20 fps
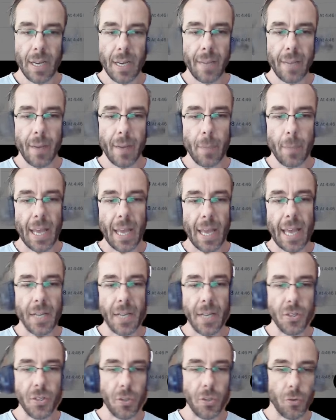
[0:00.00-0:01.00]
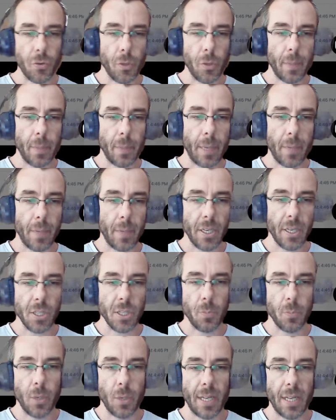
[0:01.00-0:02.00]
and then I'm going to add it to the group, and I'm going to
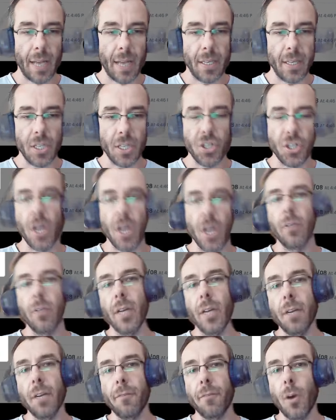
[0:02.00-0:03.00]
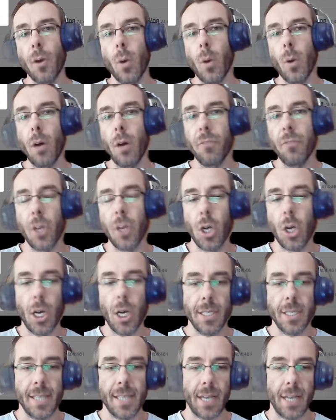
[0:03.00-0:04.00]
just put it under the general info of the
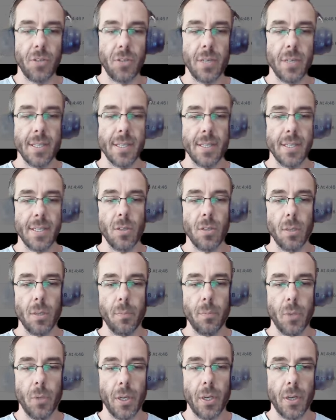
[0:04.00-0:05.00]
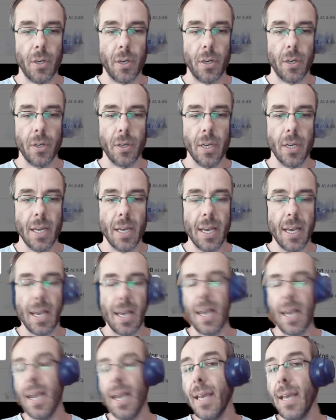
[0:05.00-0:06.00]
contact. You can see you can put it on
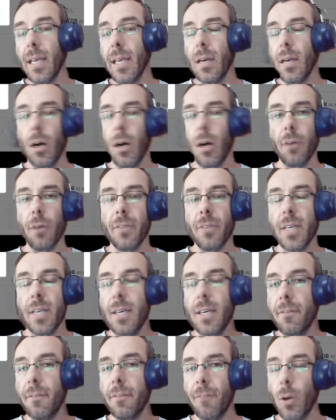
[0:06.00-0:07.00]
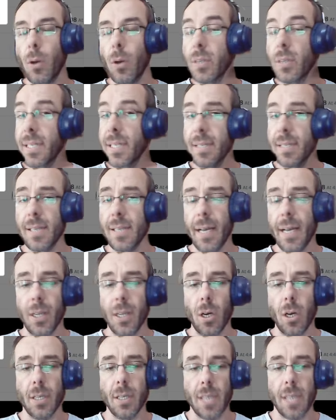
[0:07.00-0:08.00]
any of the folders inside
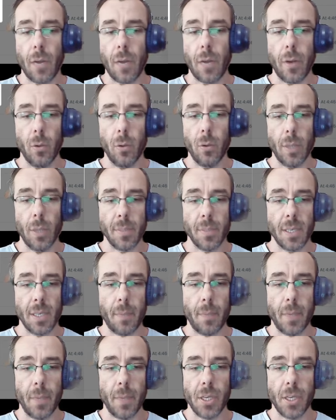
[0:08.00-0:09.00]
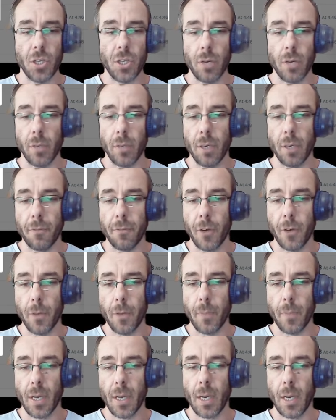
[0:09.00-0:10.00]
the contact record. I'm just going to pick general
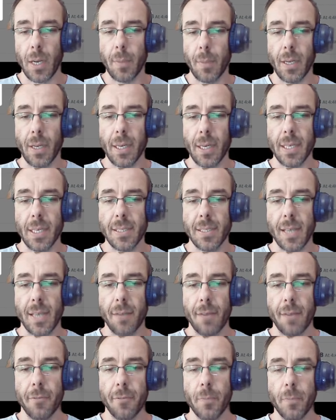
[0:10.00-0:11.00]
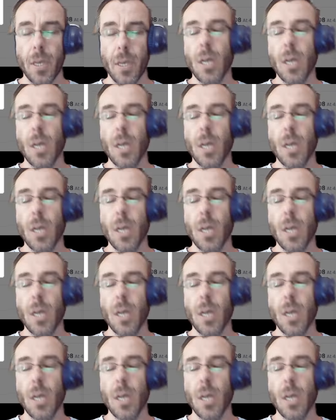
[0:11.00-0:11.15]
info, and I'm going to click save.